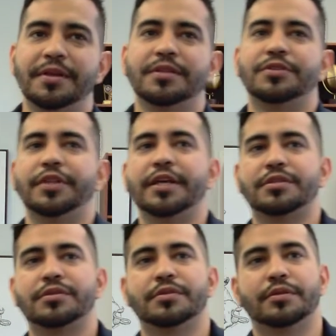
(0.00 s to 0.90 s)
So
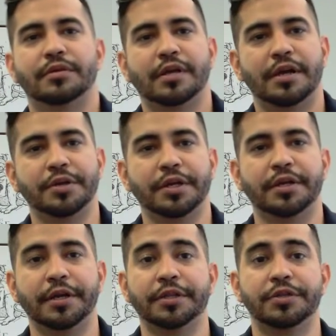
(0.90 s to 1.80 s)
that's how you get
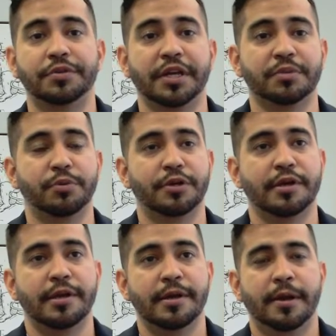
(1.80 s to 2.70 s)
an industry expert.
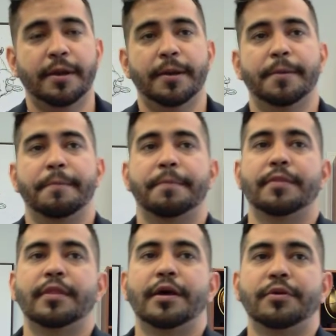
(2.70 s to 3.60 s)

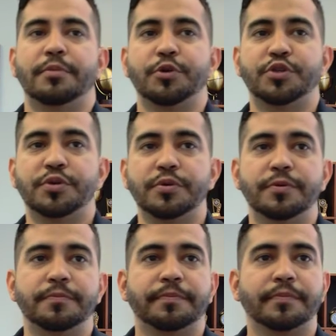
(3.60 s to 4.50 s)
Now, number
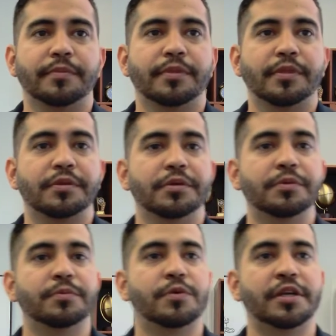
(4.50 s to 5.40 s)
2,
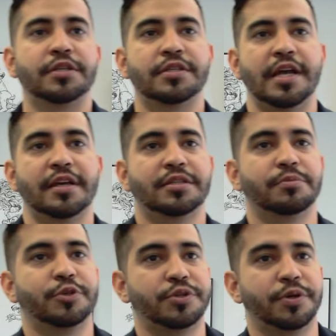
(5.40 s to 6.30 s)
you want to just ask
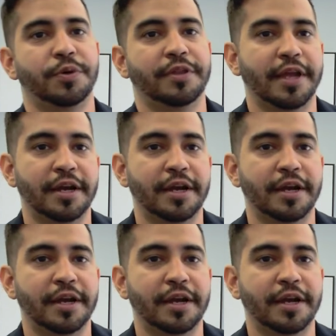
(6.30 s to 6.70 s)
them to show you the